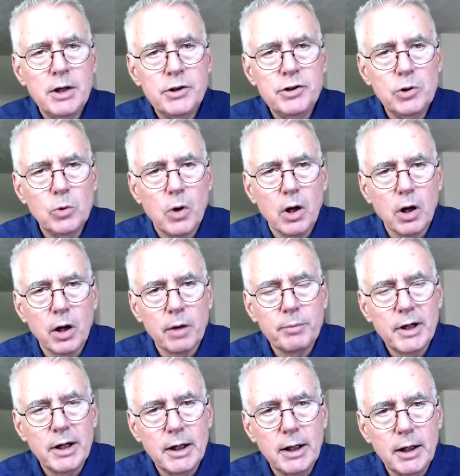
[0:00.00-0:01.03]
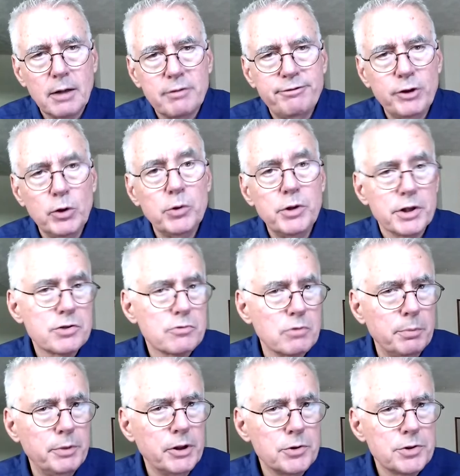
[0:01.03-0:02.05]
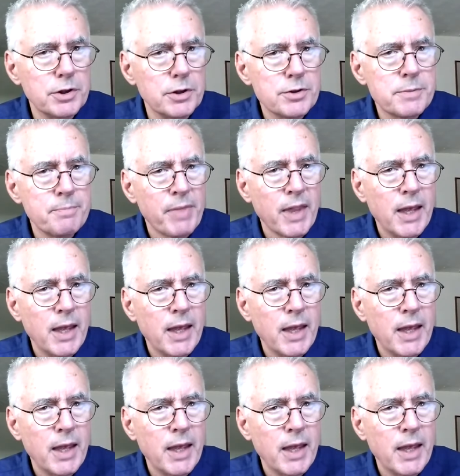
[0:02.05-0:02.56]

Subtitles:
to our food distributions.